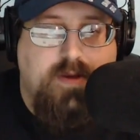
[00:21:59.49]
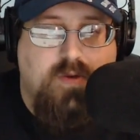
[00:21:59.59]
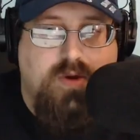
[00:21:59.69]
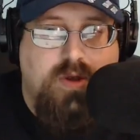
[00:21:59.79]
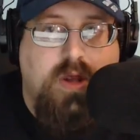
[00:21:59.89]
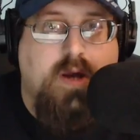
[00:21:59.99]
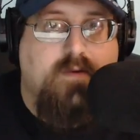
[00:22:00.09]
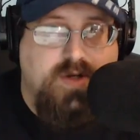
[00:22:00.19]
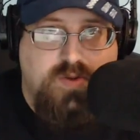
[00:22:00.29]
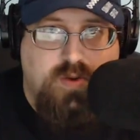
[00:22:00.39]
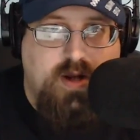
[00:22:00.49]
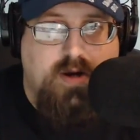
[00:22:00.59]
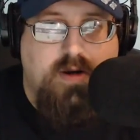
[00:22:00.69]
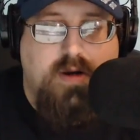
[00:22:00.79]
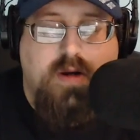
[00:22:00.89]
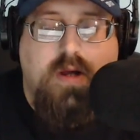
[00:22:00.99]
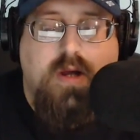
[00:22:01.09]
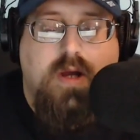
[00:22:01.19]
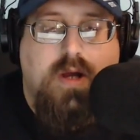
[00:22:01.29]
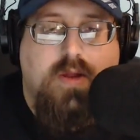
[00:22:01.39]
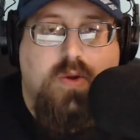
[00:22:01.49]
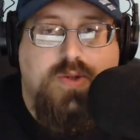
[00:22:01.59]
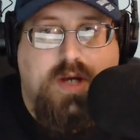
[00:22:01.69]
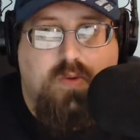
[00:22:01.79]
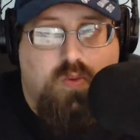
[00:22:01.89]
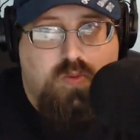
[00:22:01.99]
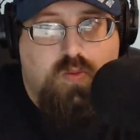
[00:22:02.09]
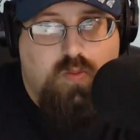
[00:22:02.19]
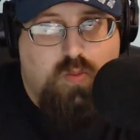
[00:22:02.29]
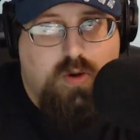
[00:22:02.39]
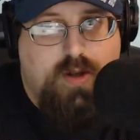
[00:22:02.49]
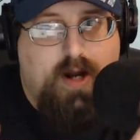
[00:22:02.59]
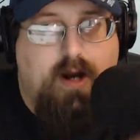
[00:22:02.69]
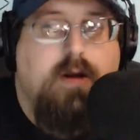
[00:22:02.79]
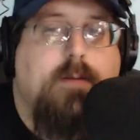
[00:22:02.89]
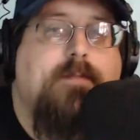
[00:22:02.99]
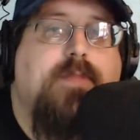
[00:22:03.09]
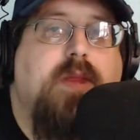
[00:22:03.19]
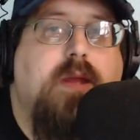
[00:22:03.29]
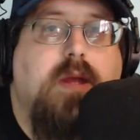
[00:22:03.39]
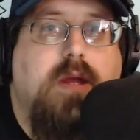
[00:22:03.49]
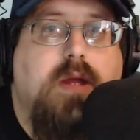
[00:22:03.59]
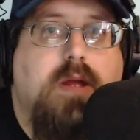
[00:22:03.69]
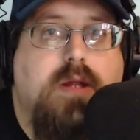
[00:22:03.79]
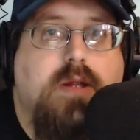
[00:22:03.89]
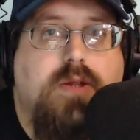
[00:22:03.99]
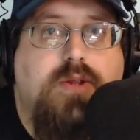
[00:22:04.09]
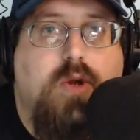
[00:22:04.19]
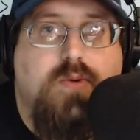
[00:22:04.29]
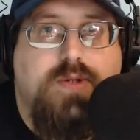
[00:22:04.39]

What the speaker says: None of us were there. Those that were there don't